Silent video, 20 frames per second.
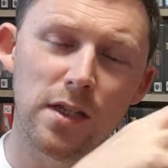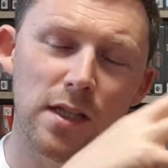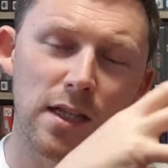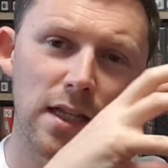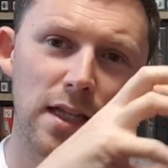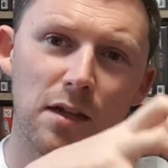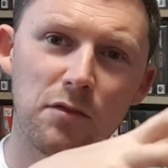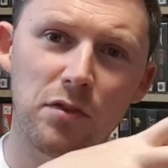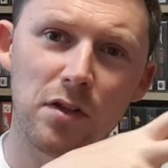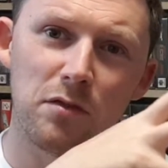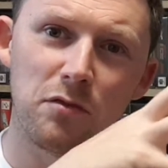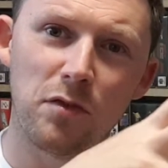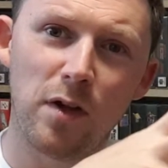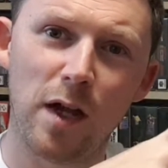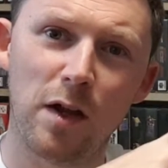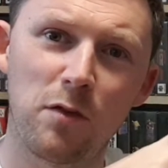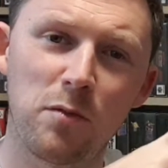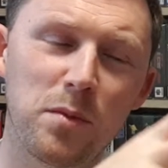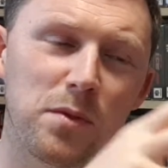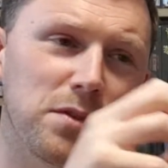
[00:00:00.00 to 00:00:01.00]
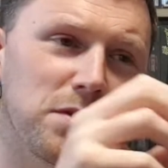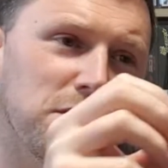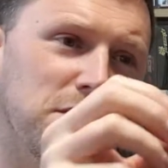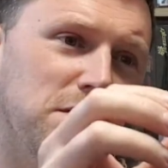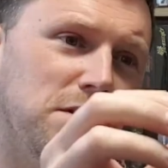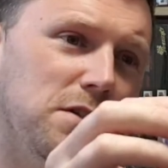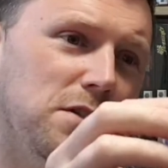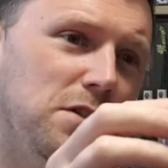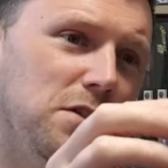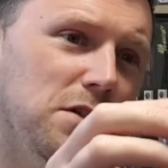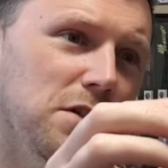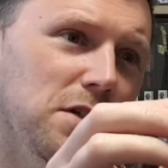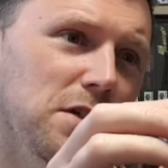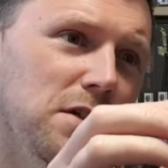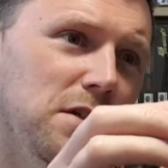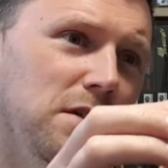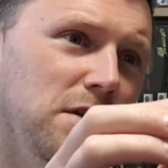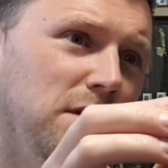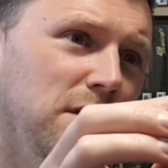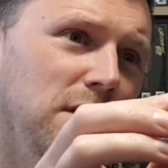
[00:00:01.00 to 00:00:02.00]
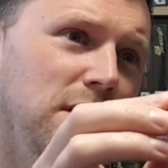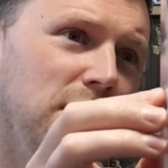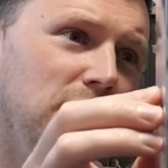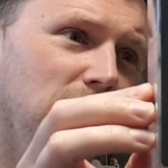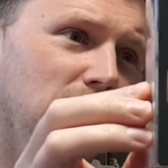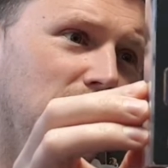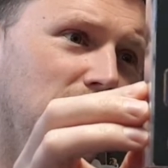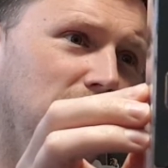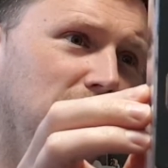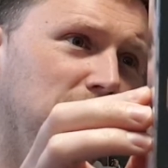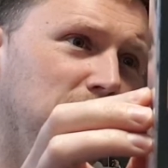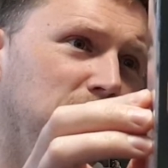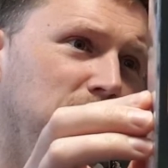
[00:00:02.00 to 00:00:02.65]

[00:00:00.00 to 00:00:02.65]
the level environments. So yeah,